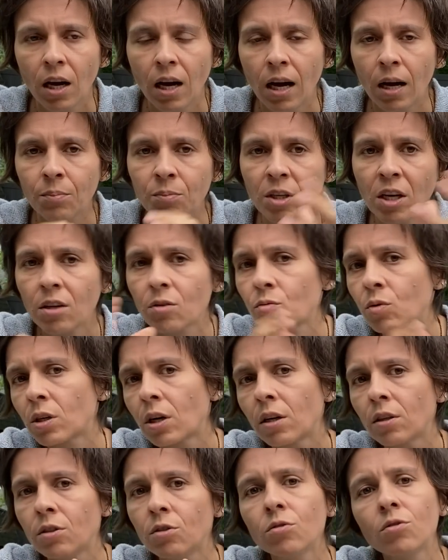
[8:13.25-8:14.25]
I'm not where
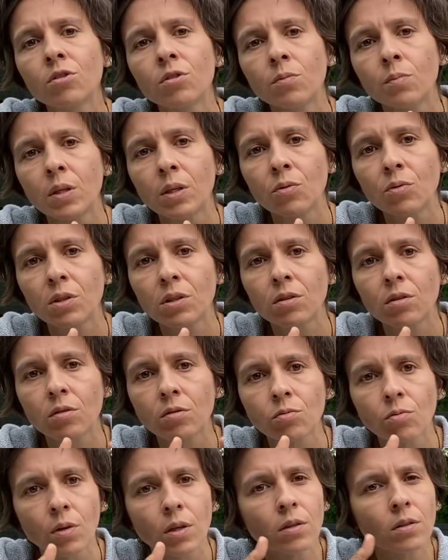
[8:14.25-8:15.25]
I used to be with this
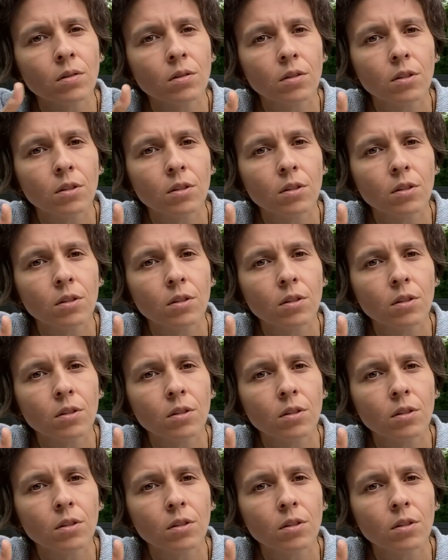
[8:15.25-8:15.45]
one.